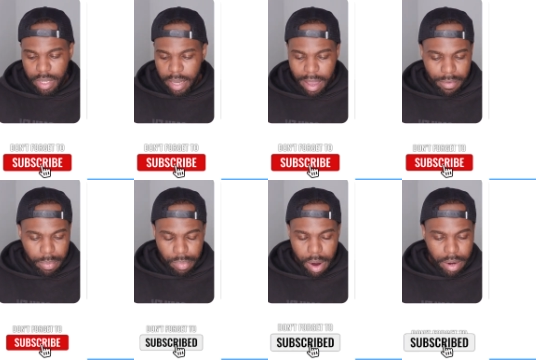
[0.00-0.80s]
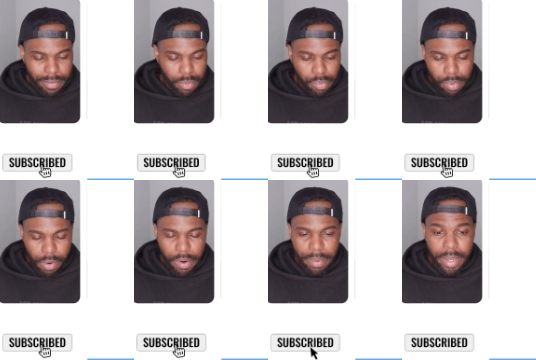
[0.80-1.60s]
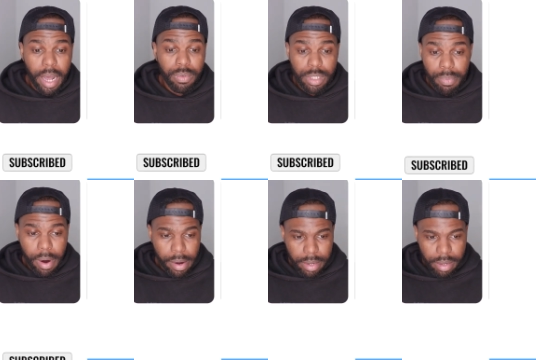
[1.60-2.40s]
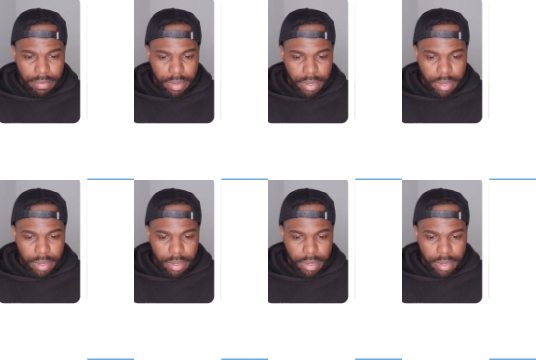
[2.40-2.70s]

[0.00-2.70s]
Like every part, every program that I was a part of,